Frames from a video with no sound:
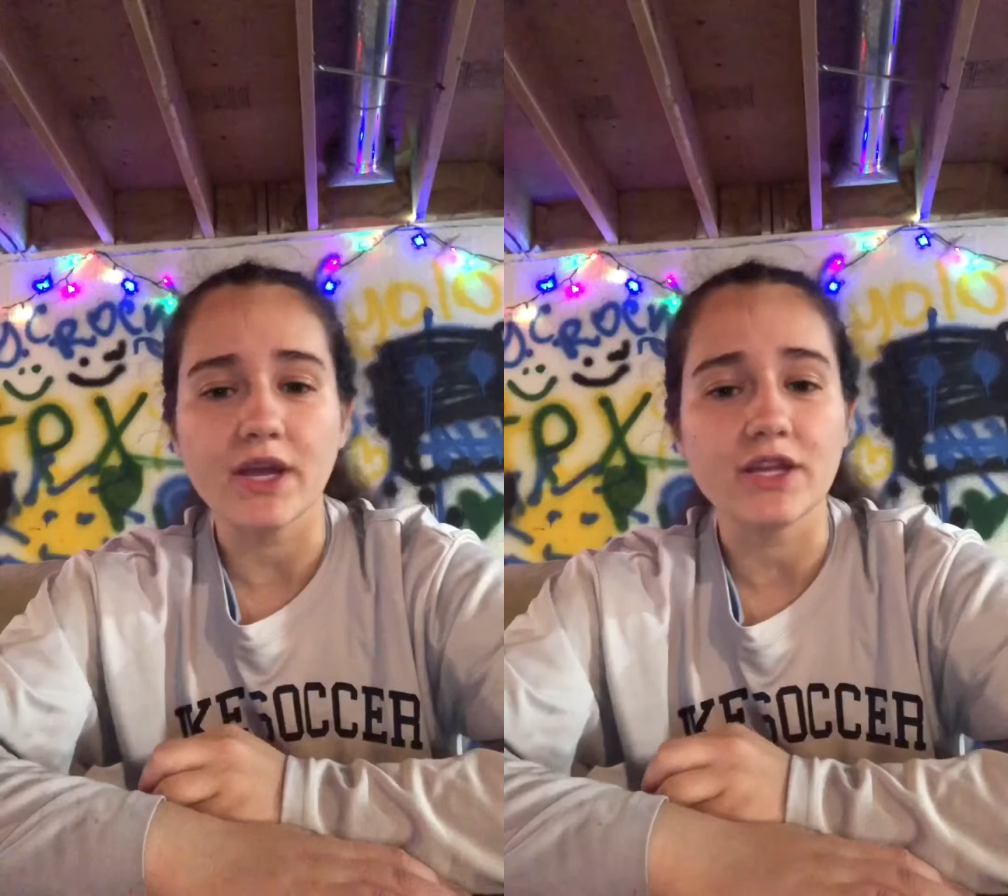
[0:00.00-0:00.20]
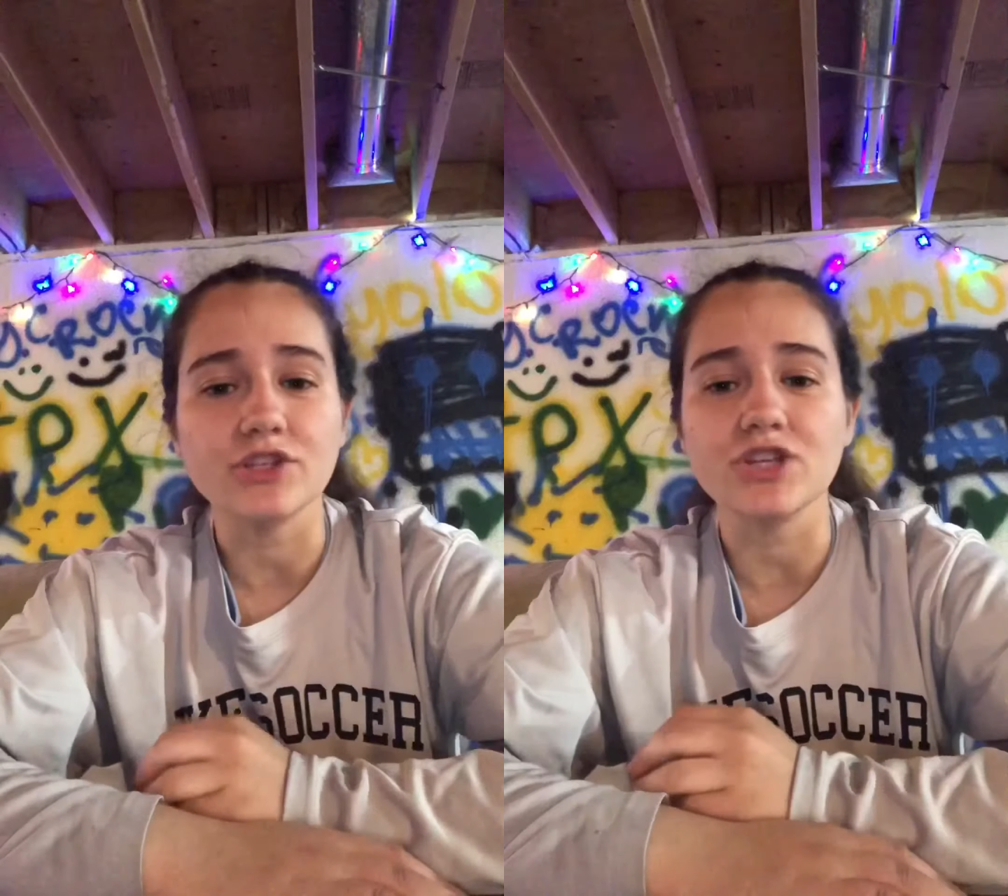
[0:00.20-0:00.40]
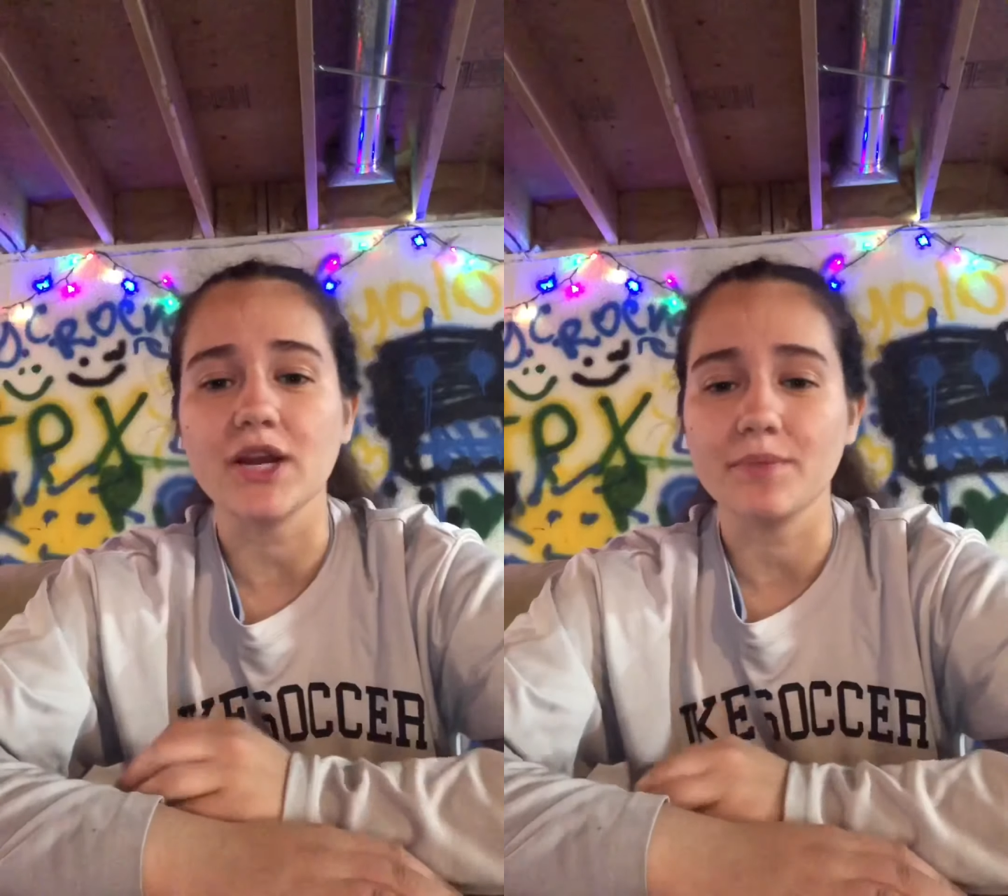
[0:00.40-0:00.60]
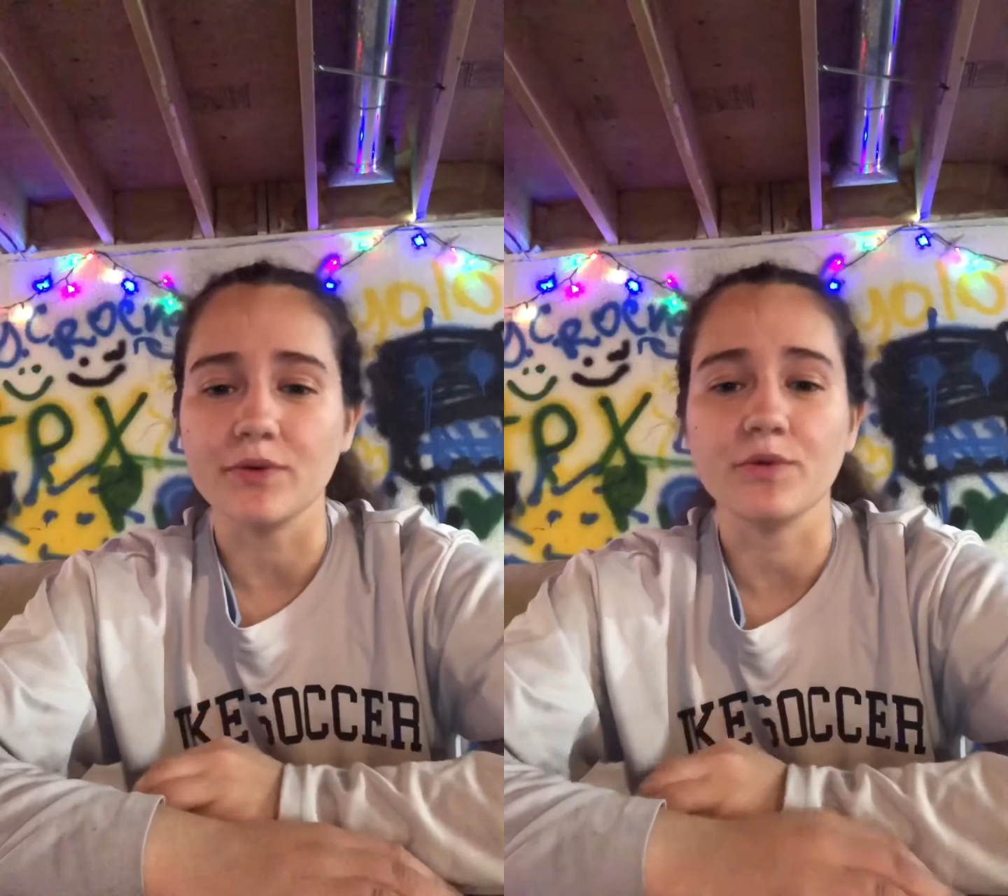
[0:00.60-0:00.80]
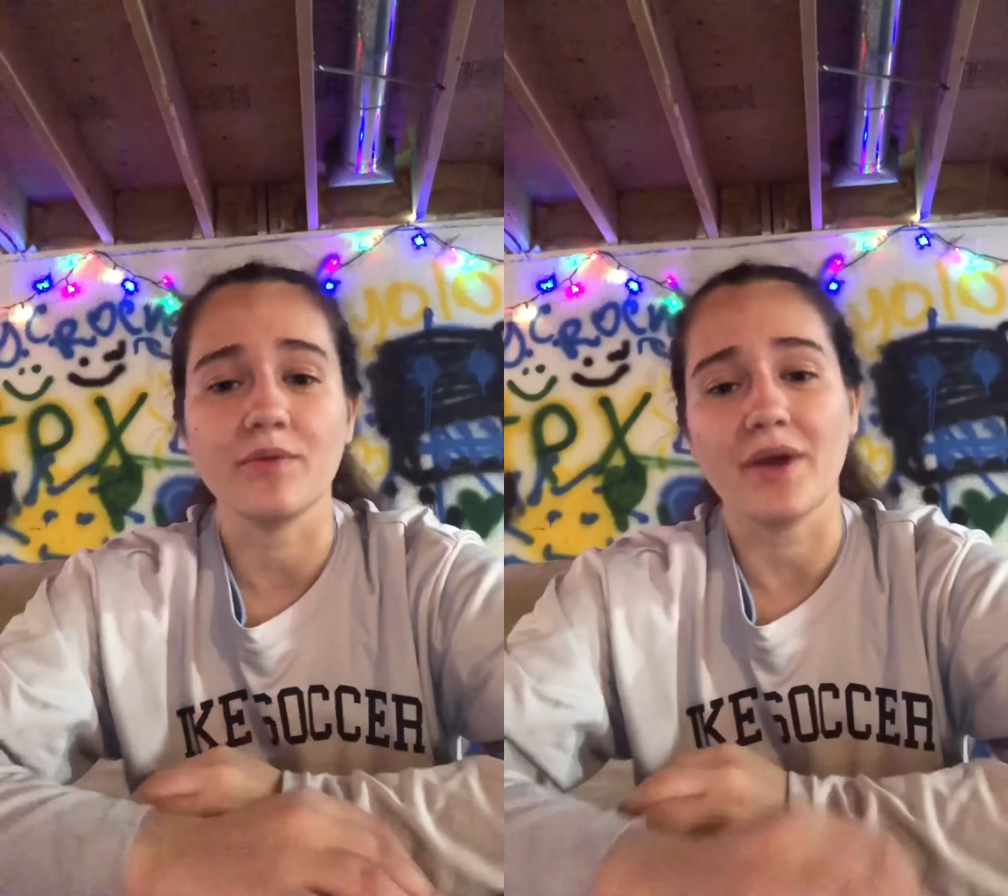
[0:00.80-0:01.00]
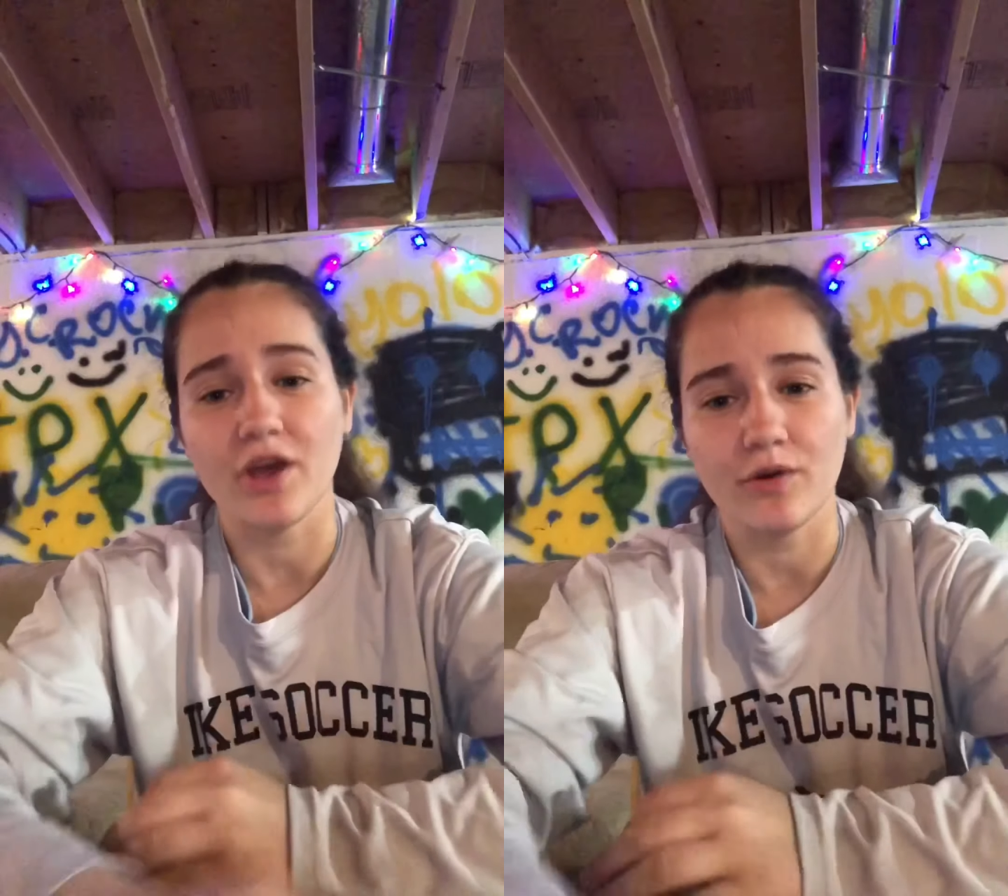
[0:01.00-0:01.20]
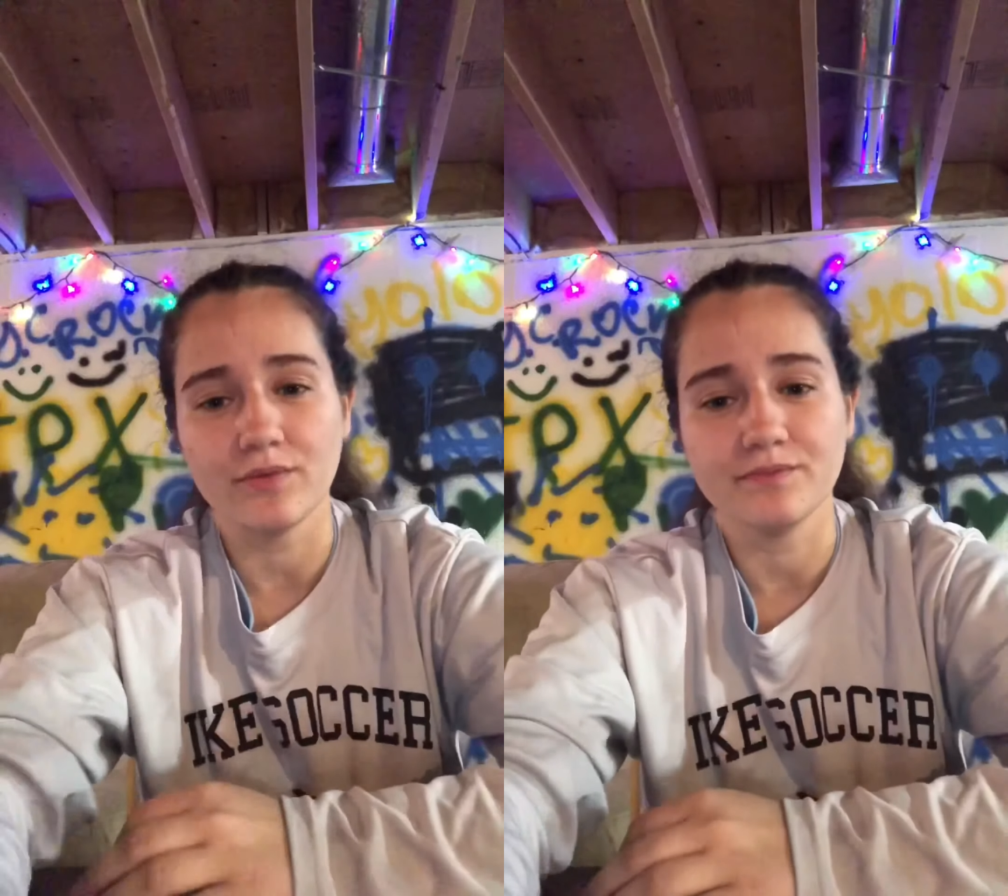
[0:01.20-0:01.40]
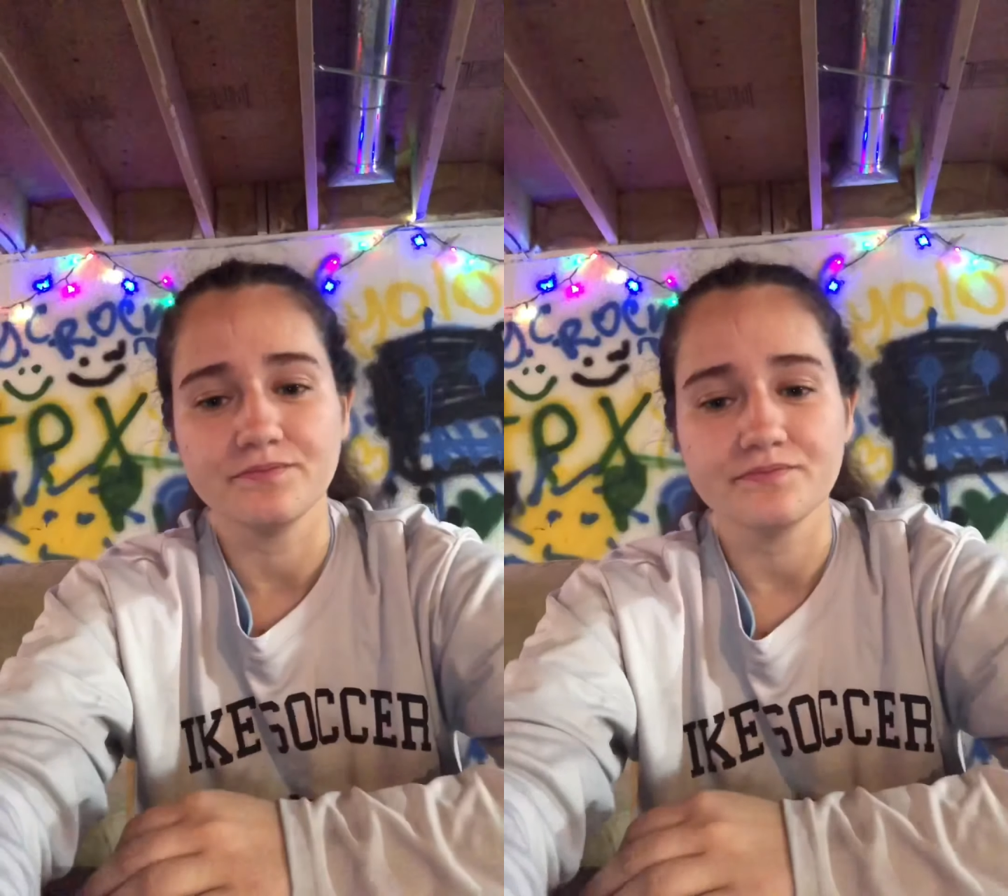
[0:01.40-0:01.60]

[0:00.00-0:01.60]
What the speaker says: and try to build one on my own.